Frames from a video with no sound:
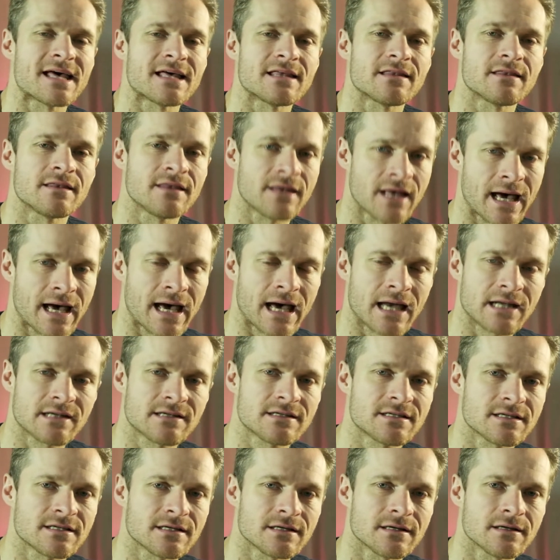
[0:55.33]

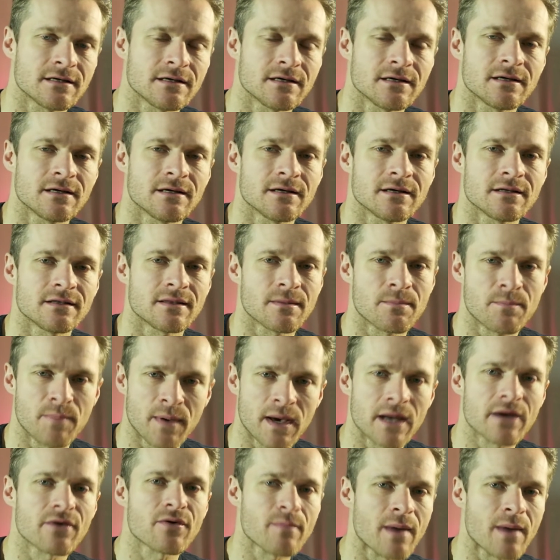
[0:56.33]
that the
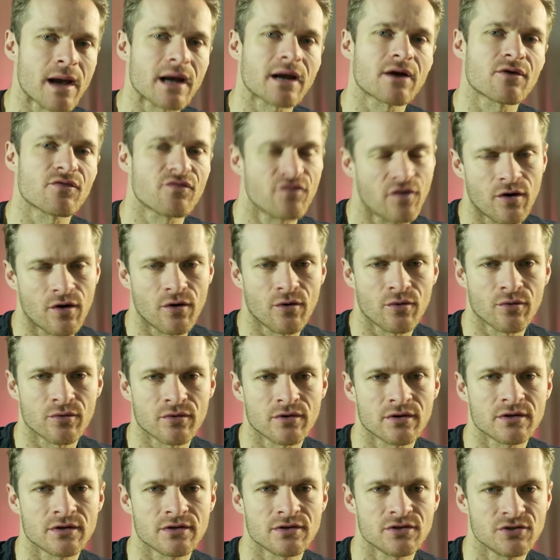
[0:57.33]
better
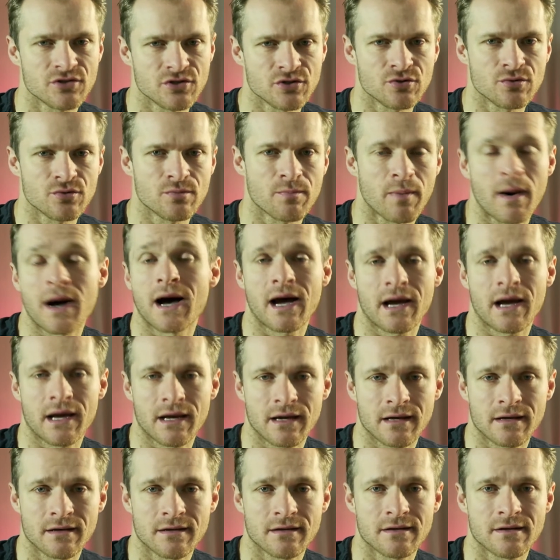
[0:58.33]
microphone you
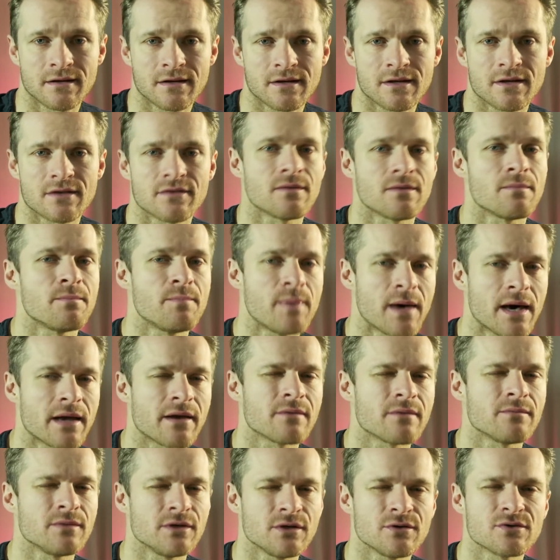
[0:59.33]
buy, the
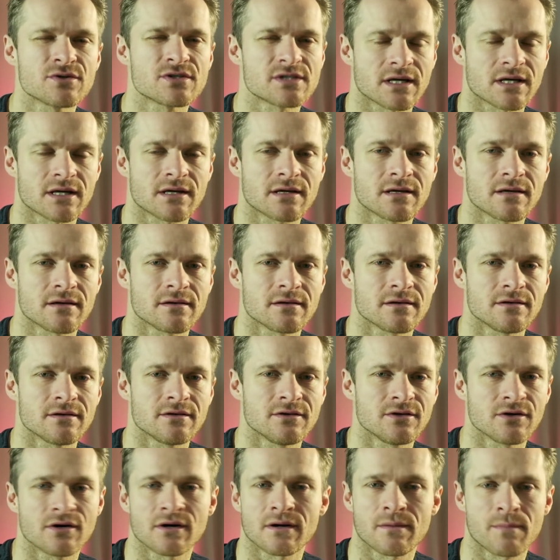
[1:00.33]
better music
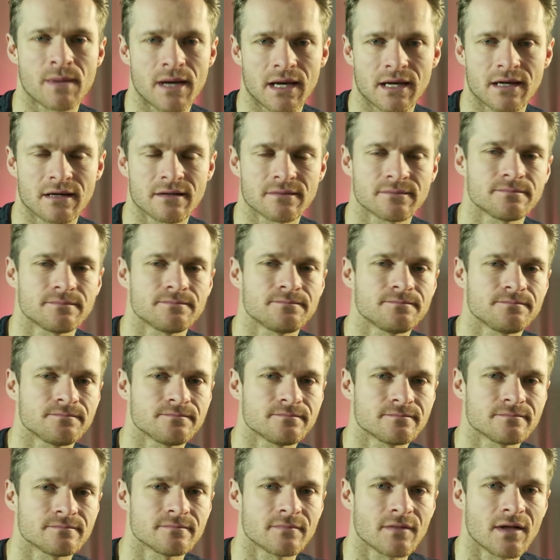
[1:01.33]
you're gonna make.
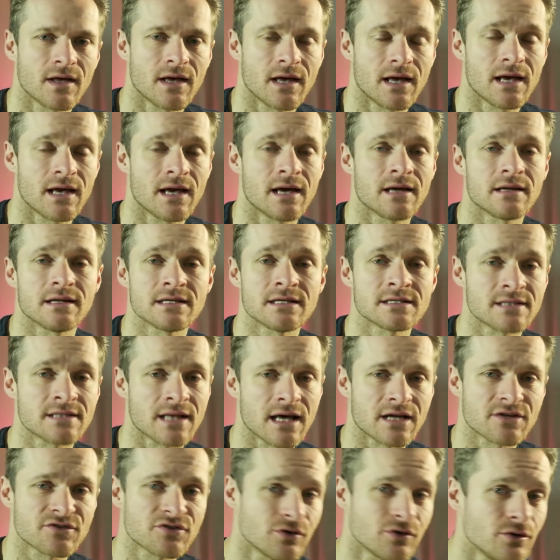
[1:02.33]
And is
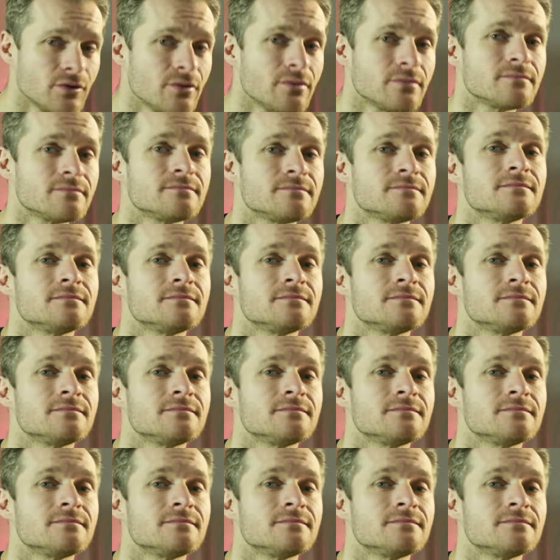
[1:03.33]
that true?